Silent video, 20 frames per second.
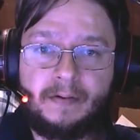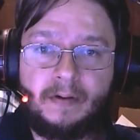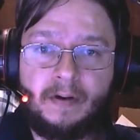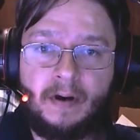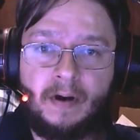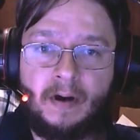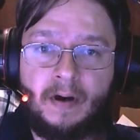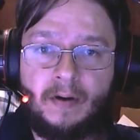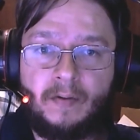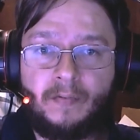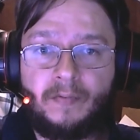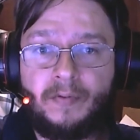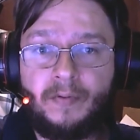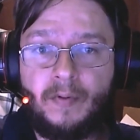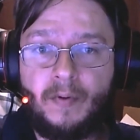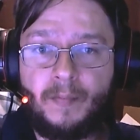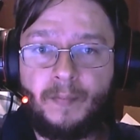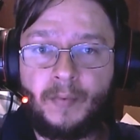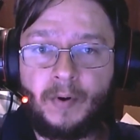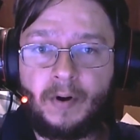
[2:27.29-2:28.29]

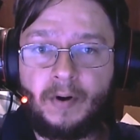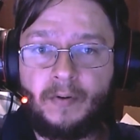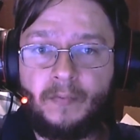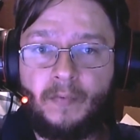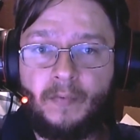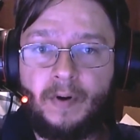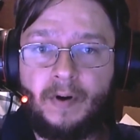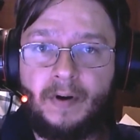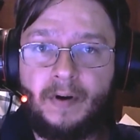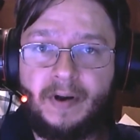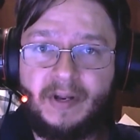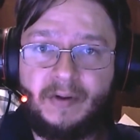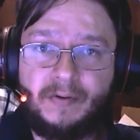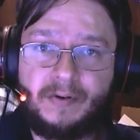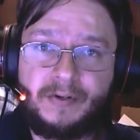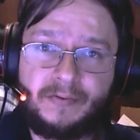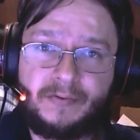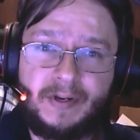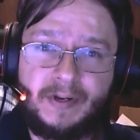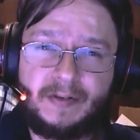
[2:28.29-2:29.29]
The part where you
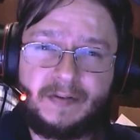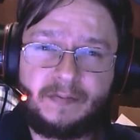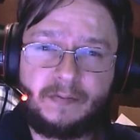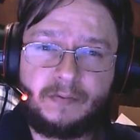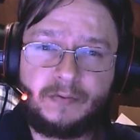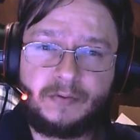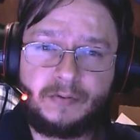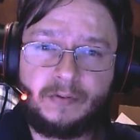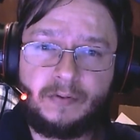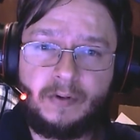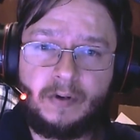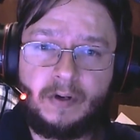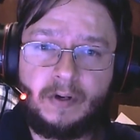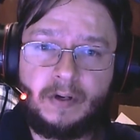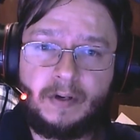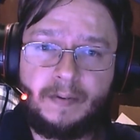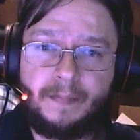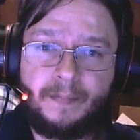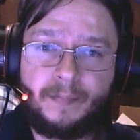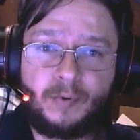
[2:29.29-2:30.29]
would create
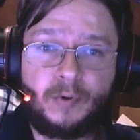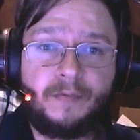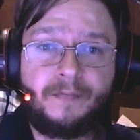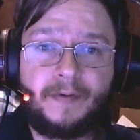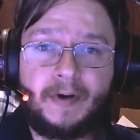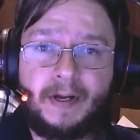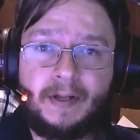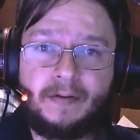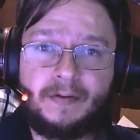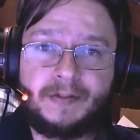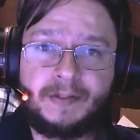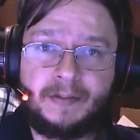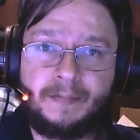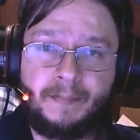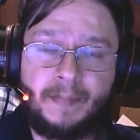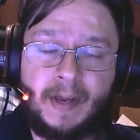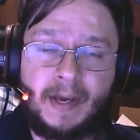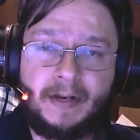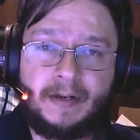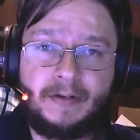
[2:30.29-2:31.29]
social profiles
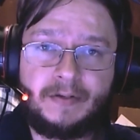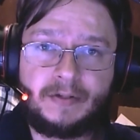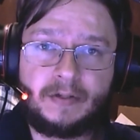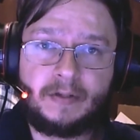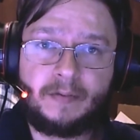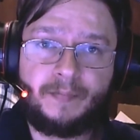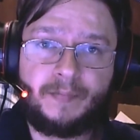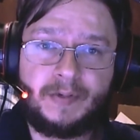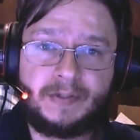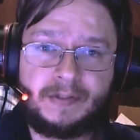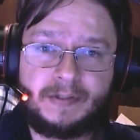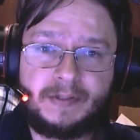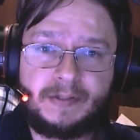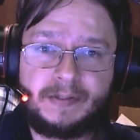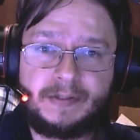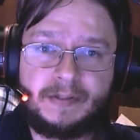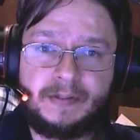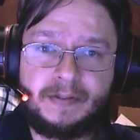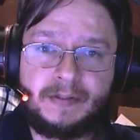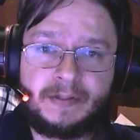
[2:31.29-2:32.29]
and manage other
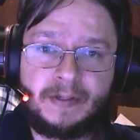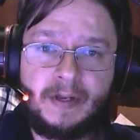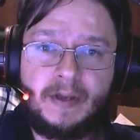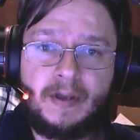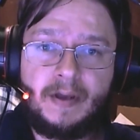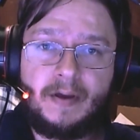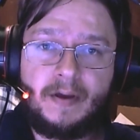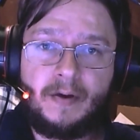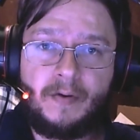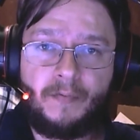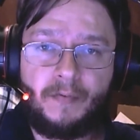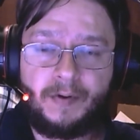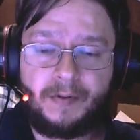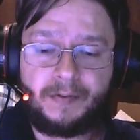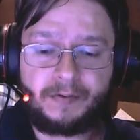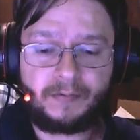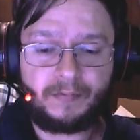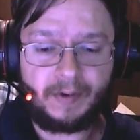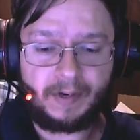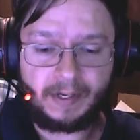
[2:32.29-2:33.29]
businesses
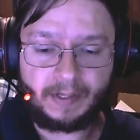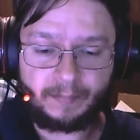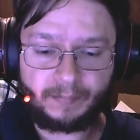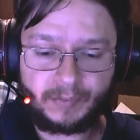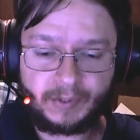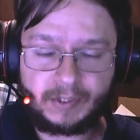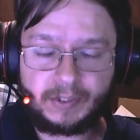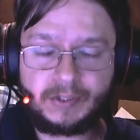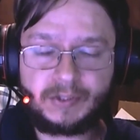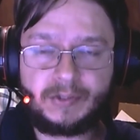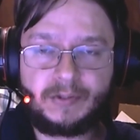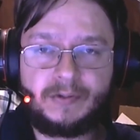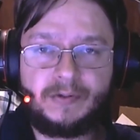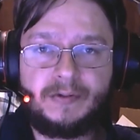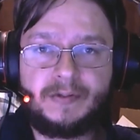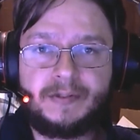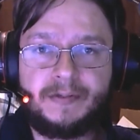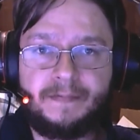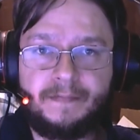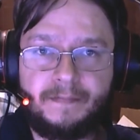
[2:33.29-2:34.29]
with creating
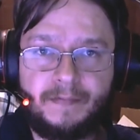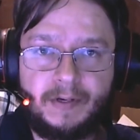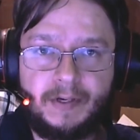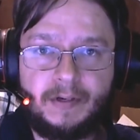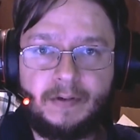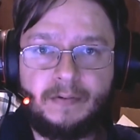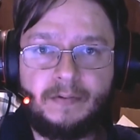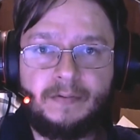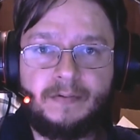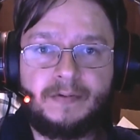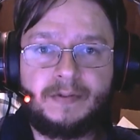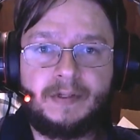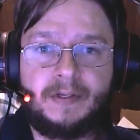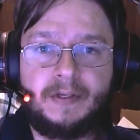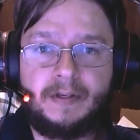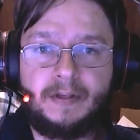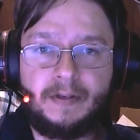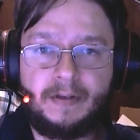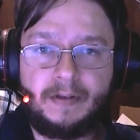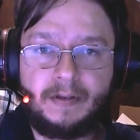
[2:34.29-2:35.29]
pictures and videos
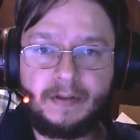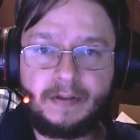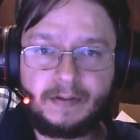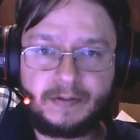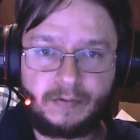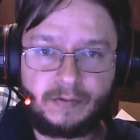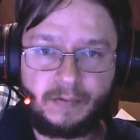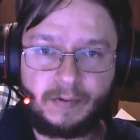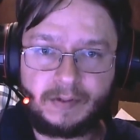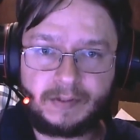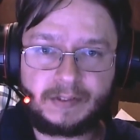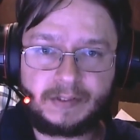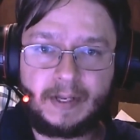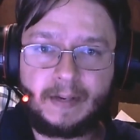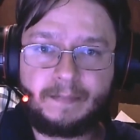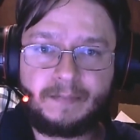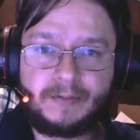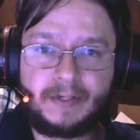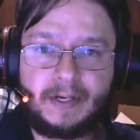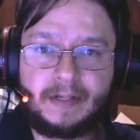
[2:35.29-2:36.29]
and doing
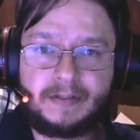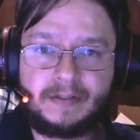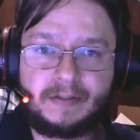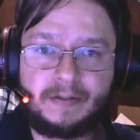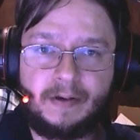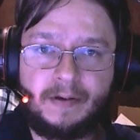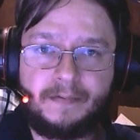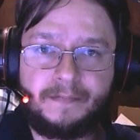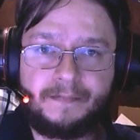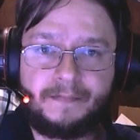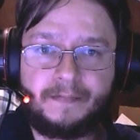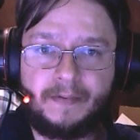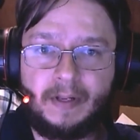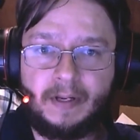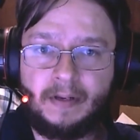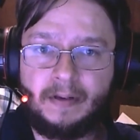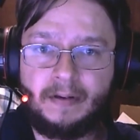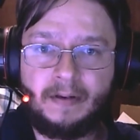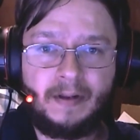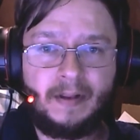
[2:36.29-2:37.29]
Snapchat stuff,
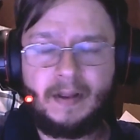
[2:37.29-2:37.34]
and